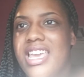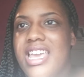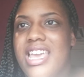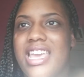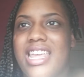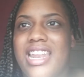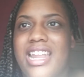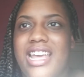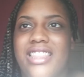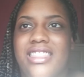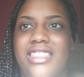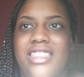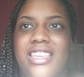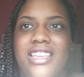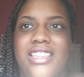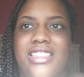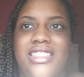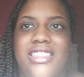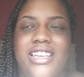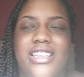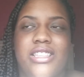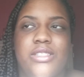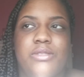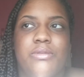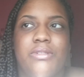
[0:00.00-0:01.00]
And I think
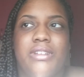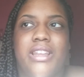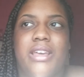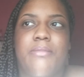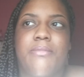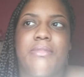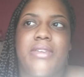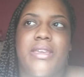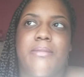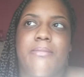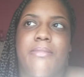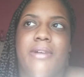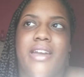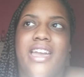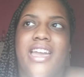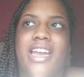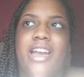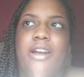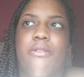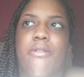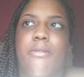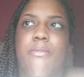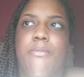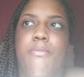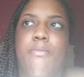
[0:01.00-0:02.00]
that's what I mean by
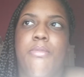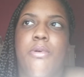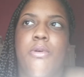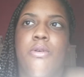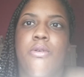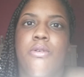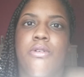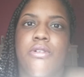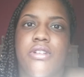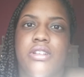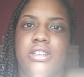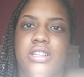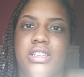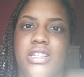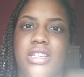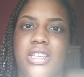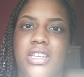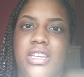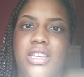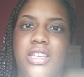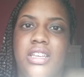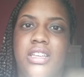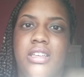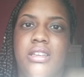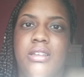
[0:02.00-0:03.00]
how important
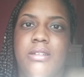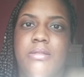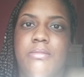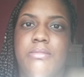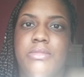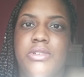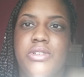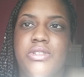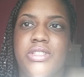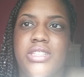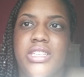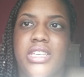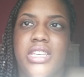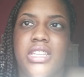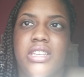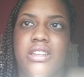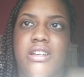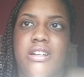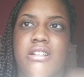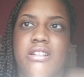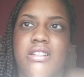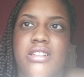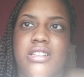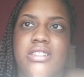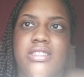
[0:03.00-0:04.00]
music and
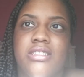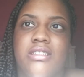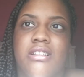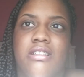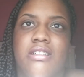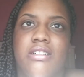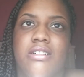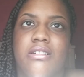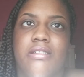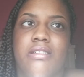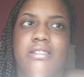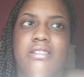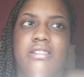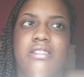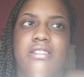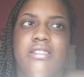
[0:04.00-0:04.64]
artists are.